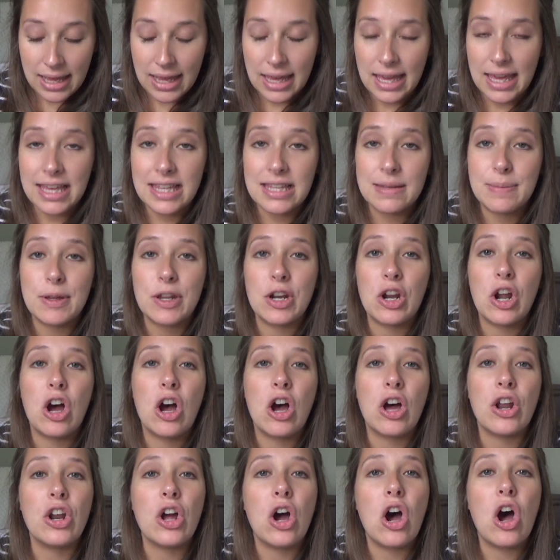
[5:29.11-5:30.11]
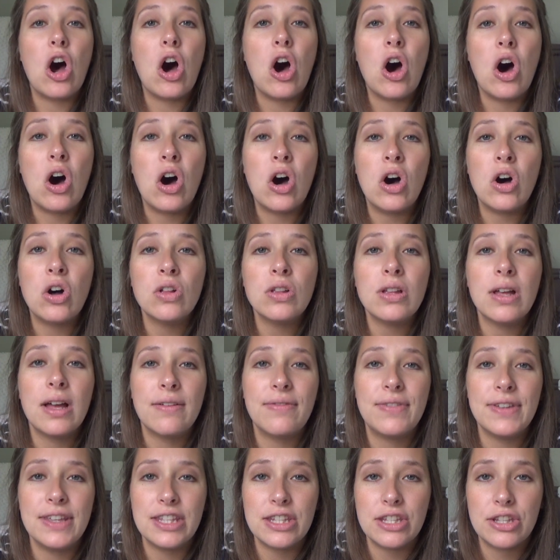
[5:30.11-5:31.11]
he's been on all
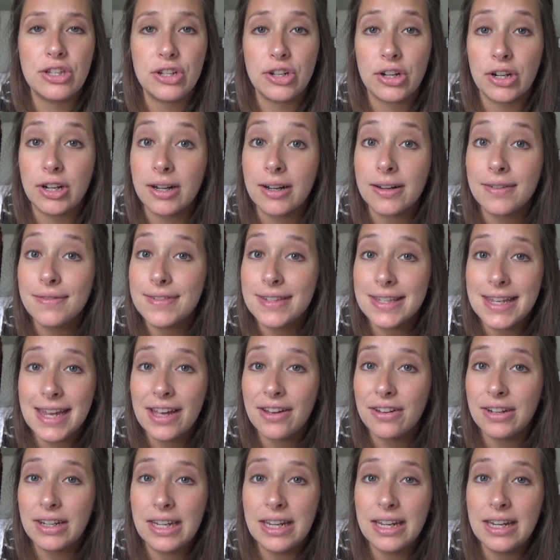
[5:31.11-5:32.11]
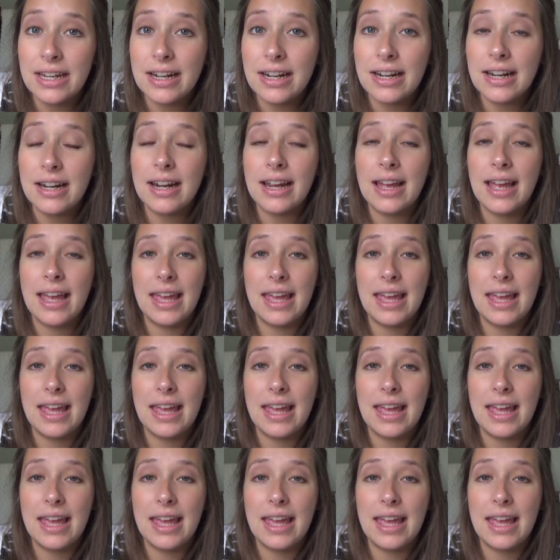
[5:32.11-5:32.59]
of these nerves down here,